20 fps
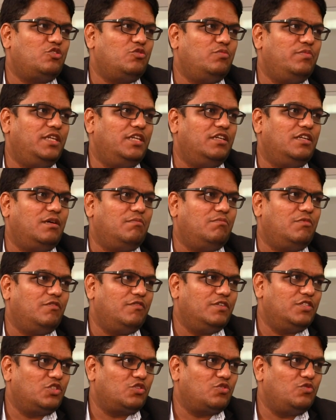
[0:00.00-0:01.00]
to be a
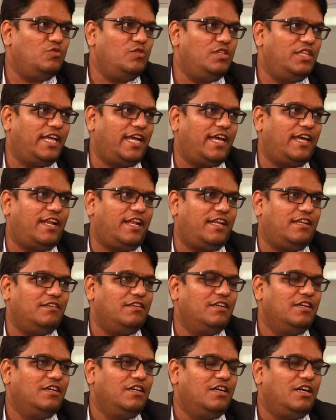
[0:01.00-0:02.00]
#1 school there, and
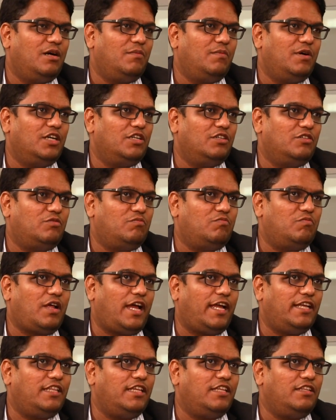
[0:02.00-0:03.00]
among
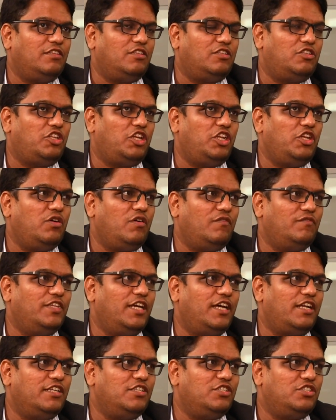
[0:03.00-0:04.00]
I think 3 of
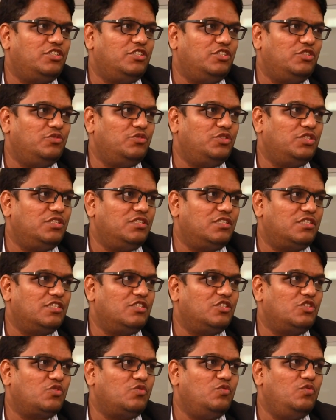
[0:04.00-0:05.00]
their institutions
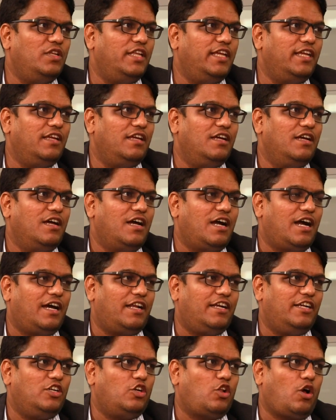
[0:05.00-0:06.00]
in schooling
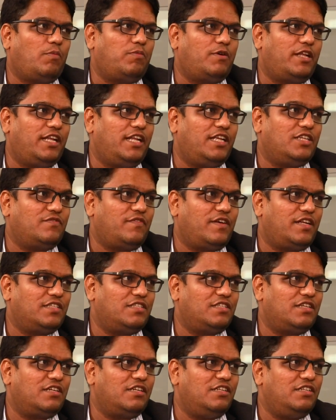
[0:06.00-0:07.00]
are in top 10 as far as
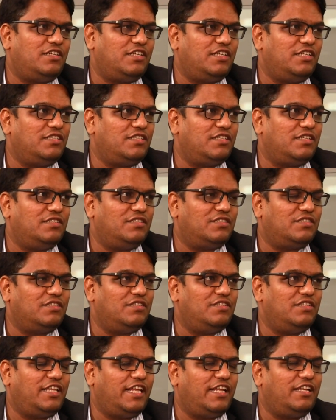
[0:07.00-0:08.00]
the country is
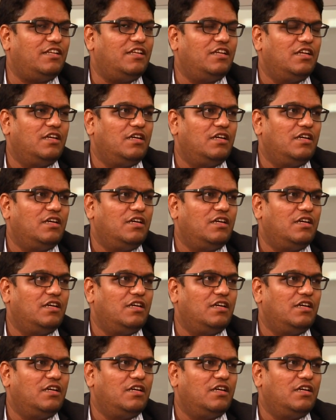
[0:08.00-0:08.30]
concerned. Then